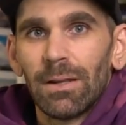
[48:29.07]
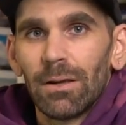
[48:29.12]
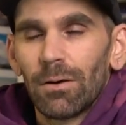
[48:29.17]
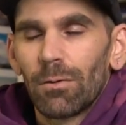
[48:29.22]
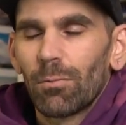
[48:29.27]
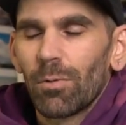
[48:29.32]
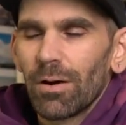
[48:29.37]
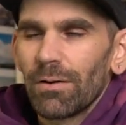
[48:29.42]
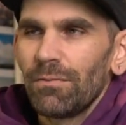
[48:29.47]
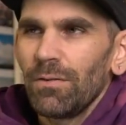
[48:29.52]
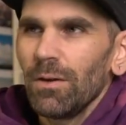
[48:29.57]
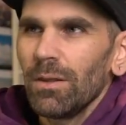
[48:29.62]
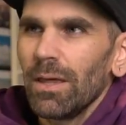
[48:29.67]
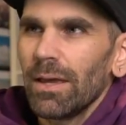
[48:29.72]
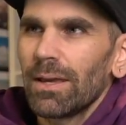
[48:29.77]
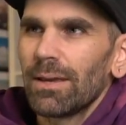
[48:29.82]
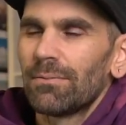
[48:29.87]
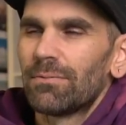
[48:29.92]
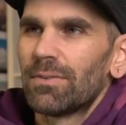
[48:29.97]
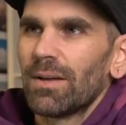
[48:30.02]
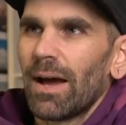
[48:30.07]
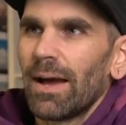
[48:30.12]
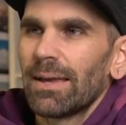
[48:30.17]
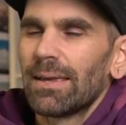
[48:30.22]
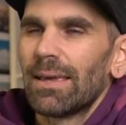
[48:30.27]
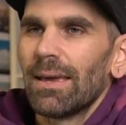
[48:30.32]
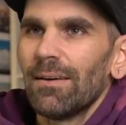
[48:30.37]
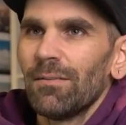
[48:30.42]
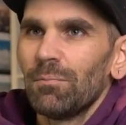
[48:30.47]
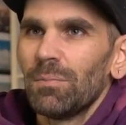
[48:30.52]
Where I feel like if Dye
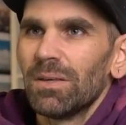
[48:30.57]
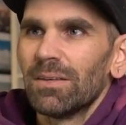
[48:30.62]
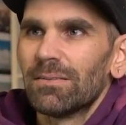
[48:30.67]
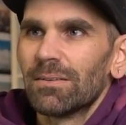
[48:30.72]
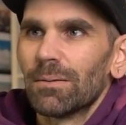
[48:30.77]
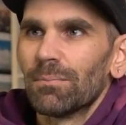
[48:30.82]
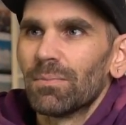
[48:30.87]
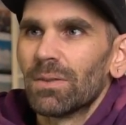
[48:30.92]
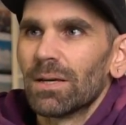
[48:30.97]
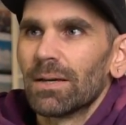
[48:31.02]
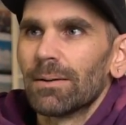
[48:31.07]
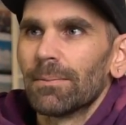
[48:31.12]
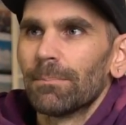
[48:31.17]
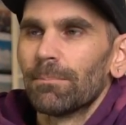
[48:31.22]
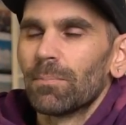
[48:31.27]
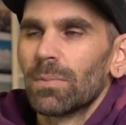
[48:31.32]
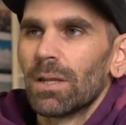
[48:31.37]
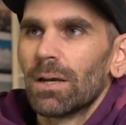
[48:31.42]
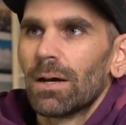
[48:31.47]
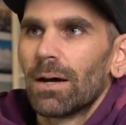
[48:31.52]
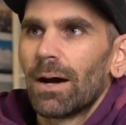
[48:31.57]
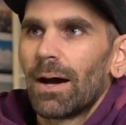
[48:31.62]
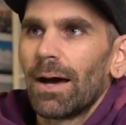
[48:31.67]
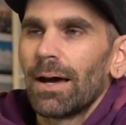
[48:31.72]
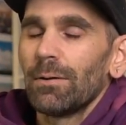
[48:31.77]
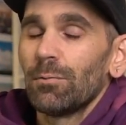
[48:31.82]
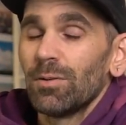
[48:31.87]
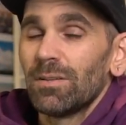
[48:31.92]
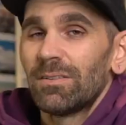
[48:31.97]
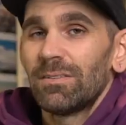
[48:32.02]
gave me something, I
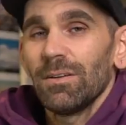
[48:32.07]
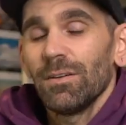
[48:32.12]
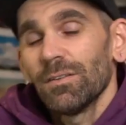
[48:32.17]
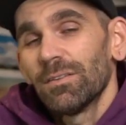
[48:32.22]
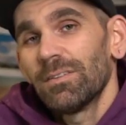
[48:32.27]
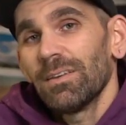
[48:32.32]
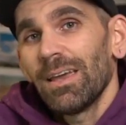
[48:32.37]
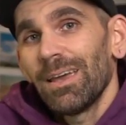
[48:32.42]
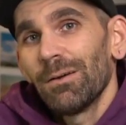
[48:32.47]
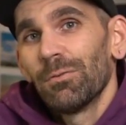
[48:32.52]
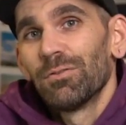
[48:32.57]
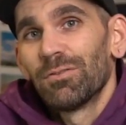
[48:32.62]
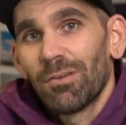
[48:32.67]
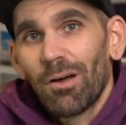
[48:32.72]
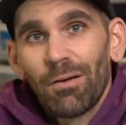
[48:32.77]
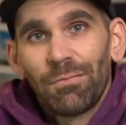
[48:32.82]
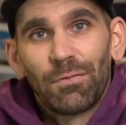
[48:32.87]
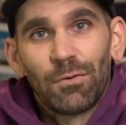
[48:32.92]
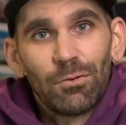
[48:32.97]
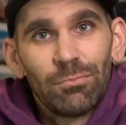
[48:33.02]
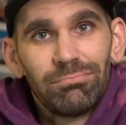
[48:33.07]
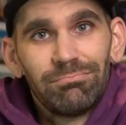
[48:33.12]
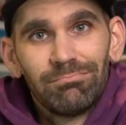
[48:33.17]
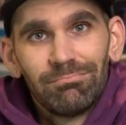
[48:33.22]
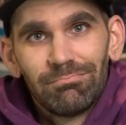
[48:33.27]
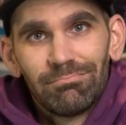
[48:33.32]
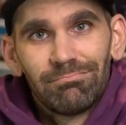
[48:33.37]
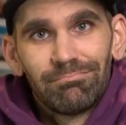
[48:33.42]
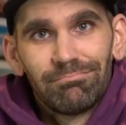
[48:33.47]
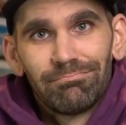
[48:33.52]
would still say it was awful,
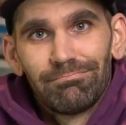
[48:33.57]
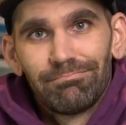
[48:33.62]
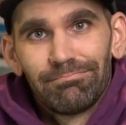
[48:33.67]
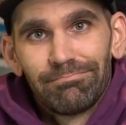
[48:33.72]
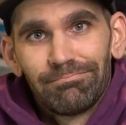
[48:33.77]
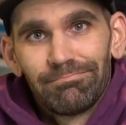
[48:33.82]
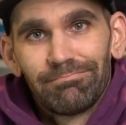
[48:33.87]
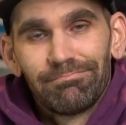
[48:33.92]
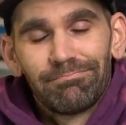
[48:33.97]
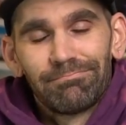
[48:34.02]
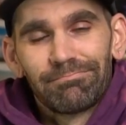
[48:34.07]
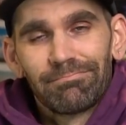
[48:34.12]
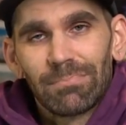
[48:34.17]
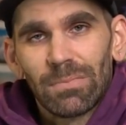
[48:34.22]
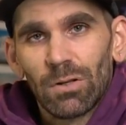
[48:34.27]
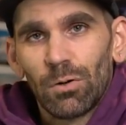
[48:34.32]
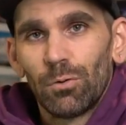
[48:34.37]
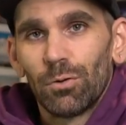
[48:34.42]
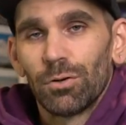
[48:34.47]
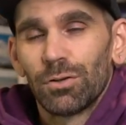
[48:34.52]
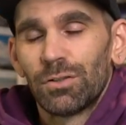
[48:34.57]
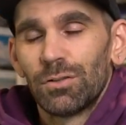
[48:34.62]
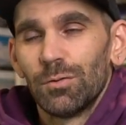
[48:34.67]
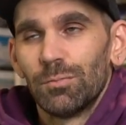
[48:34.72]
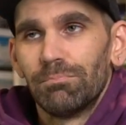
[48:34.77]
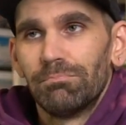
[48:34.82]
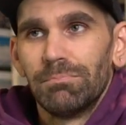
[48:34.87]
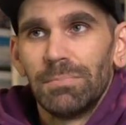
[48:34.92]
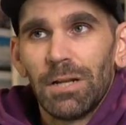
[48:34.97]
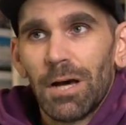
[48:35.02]
or to
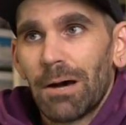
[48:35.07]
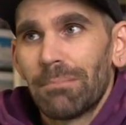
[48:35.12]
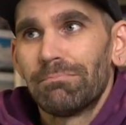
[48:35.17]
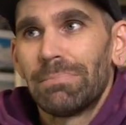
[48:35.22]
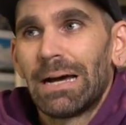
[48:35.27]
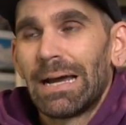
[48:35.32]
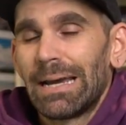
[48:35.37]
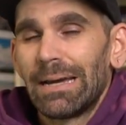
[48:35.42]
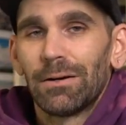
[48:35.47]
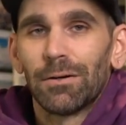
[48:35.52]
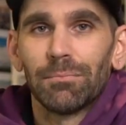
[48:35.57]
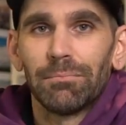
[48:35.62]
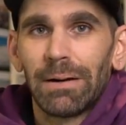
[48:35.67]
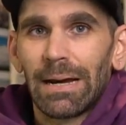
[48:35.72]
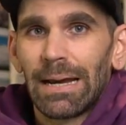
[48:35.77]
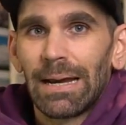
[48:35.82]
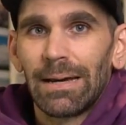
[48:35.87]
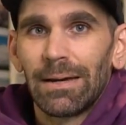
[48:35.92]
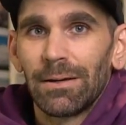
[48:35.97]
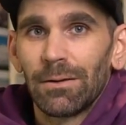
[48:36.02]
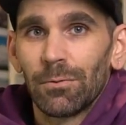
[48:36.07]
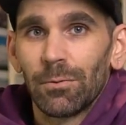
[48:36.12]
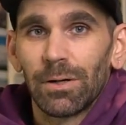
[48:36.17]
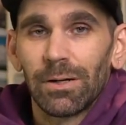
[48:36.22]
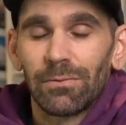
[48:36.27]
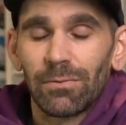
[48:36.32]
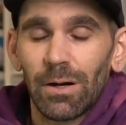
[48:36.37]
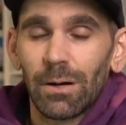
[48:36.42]
not buy it or whatever.